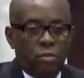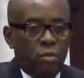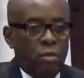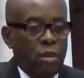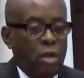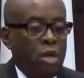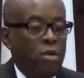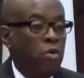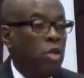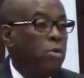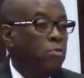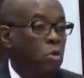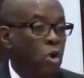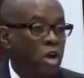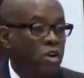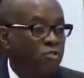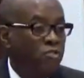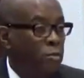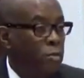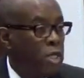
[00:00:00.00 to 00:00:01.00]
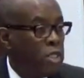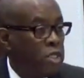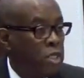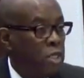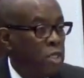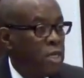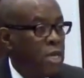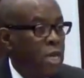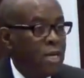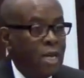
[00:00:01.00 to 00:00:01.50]
You need more information
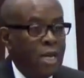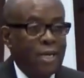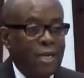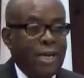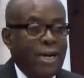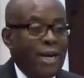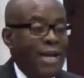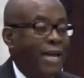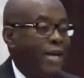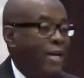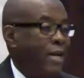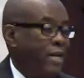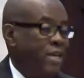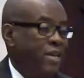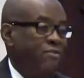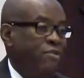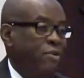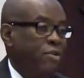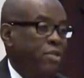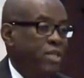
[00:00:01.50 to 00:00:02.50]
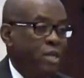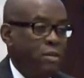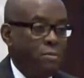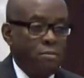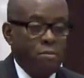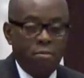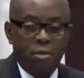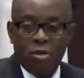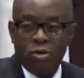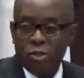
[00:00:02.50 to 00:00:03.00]
than that, I'll gladly give you
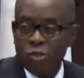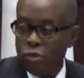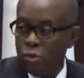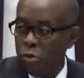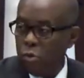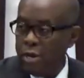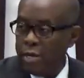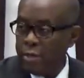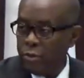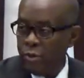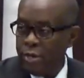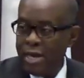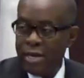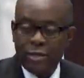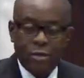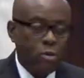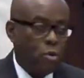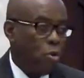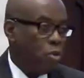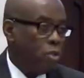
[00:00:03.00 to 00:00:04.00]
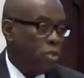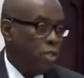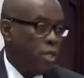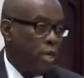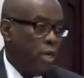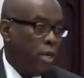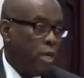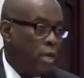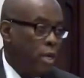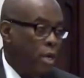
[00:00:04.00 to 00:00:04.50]
some because you went to that course
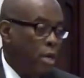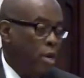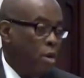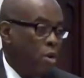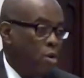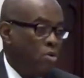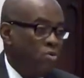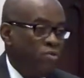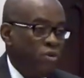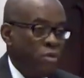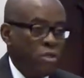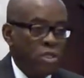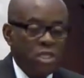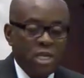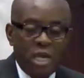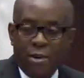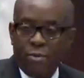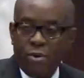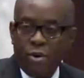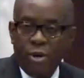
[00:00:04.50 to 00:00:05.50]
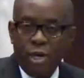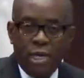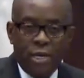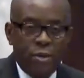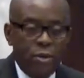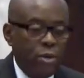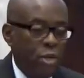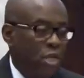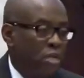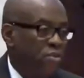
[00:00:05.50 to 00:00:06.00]
there over the summer and
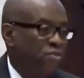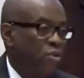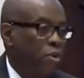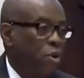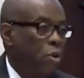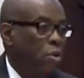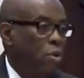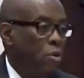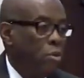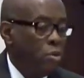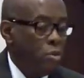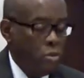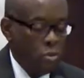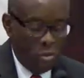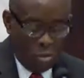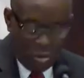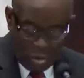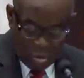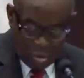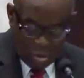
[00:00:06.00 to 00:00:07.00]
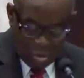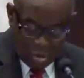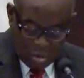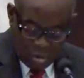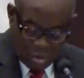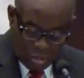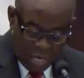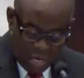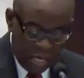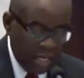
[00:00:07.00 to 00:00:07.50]
early fall.
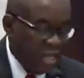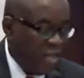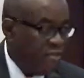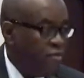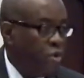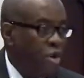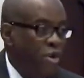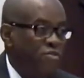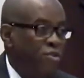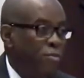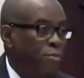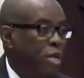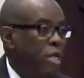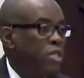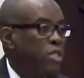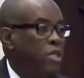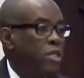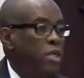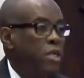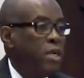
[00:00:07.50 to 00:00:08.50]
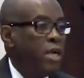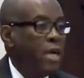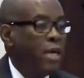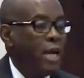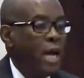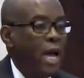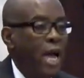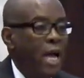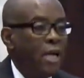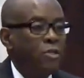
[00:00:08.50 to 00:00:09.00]
Can give you information on that.
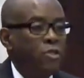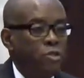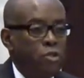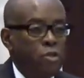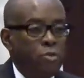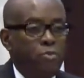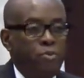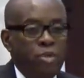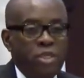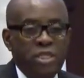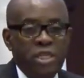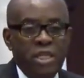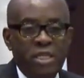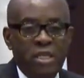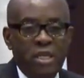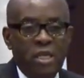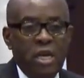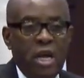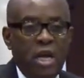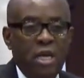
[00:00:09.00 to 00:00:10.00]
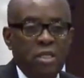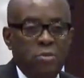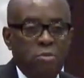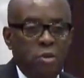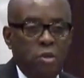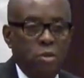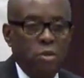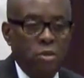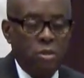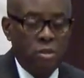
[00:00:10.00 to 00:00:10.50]
How do you present the gospel?